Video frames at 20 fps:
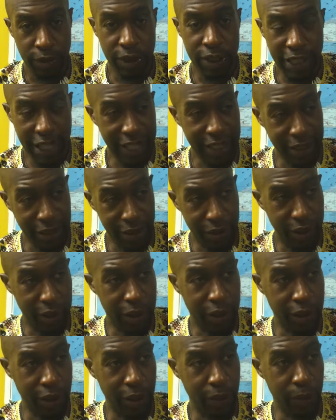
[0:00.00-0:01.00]
That is
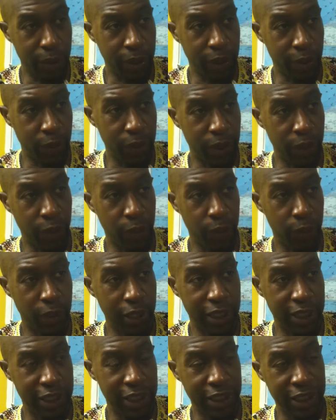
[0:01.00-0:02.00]
that we
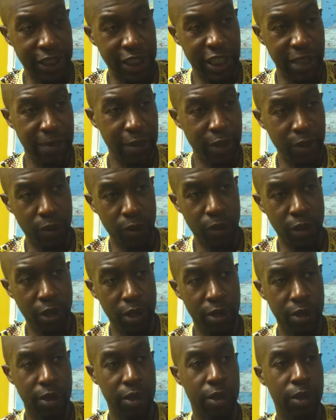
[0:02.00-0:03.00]
it is a seminal
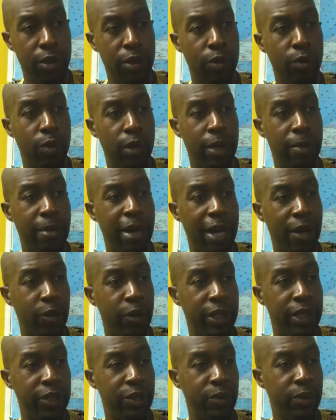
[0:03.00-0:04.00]
work whereby
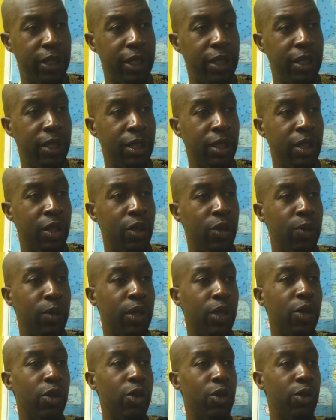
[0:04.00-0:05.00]
which we
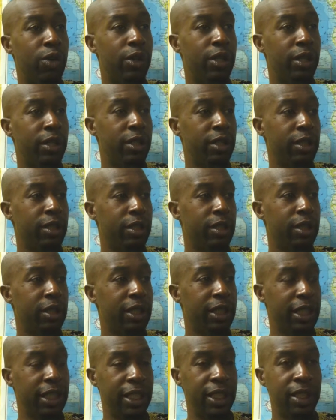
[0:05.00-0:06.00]
record
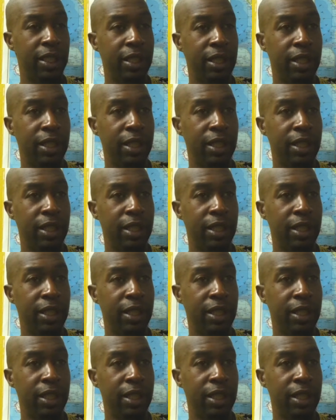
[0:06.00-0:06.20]
the